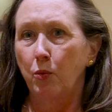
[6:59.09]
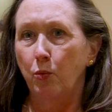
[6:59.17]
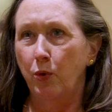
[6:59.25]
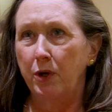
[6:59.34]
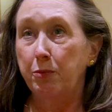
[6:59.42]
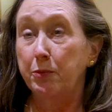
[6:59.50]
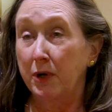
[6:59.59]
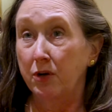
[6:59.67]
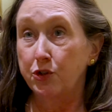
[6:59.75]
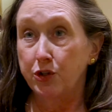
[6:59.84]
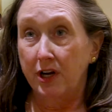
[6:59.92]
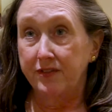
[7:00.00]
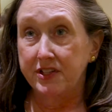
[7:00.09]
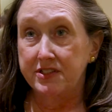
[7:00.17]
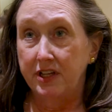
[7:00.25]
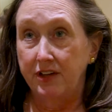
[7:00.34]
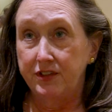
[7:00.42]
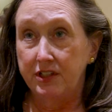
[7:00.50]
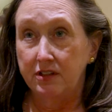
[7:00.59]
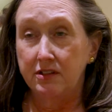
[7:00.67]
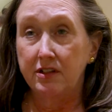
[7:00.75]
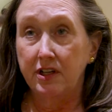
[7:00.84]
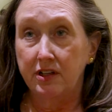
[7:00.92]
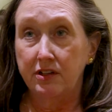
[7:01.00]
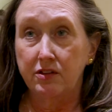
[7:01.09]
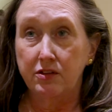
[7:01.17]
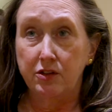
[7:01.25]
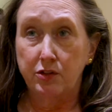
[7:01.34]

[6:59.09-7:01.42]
We promote traffic safety in the